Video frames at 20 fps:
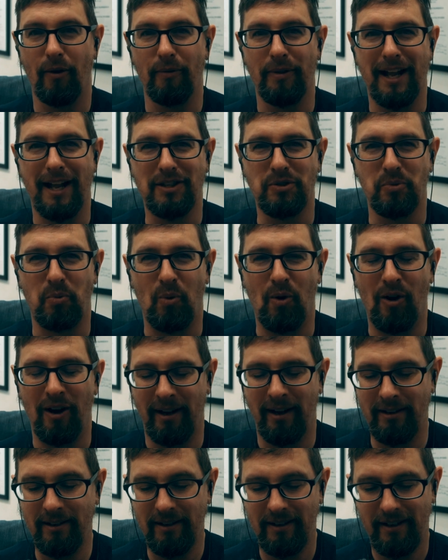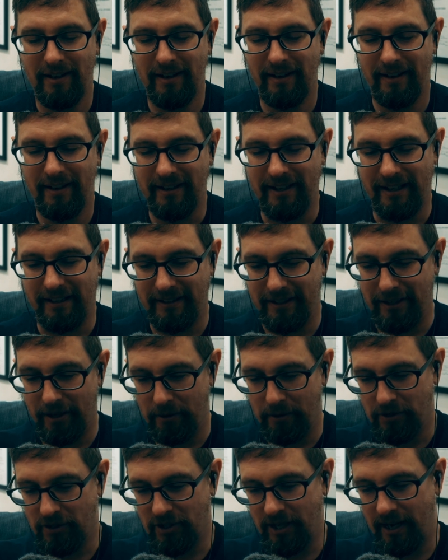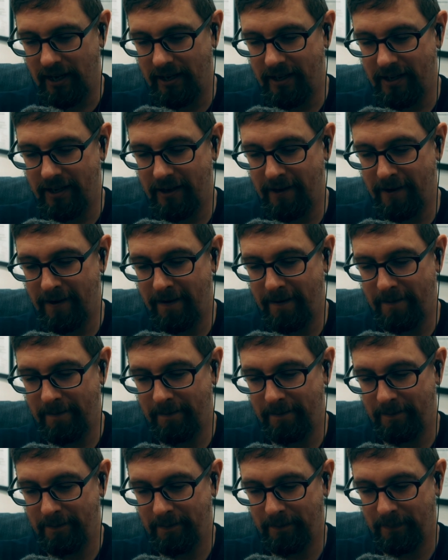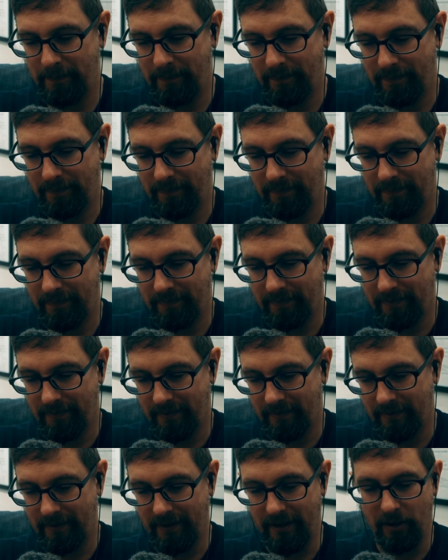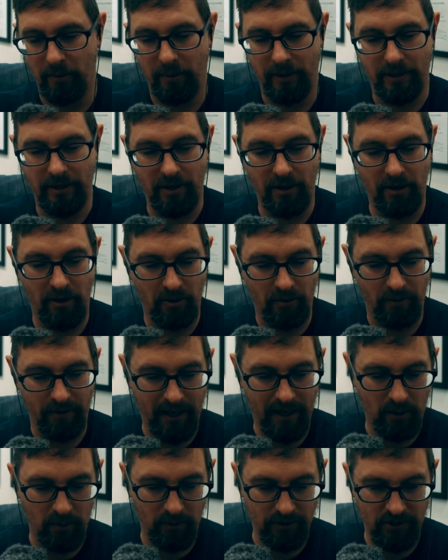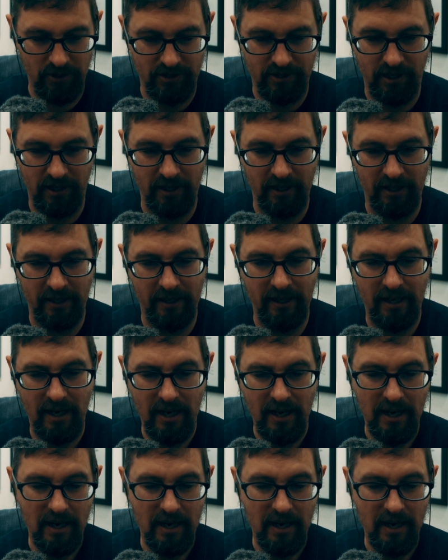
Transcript: That's one. Get the other side here. There we go. That one's done.